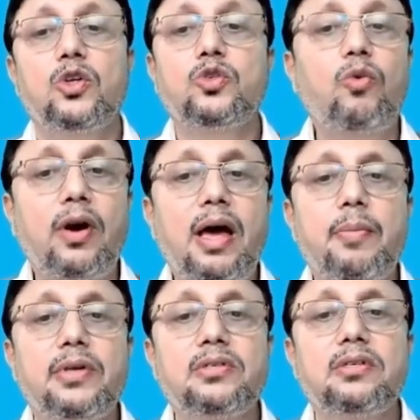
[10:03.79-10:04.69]
So what
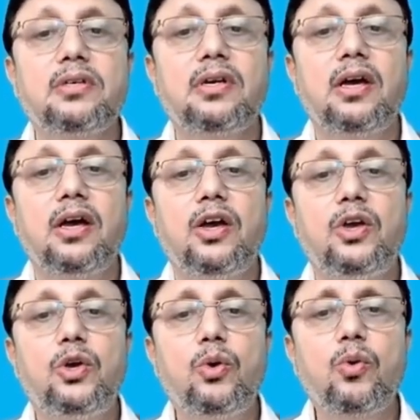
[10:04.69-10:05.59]
happens?
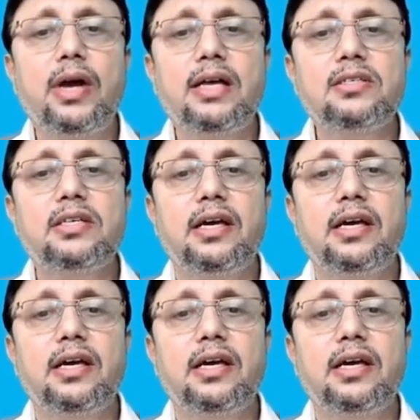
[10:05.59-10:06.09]
You can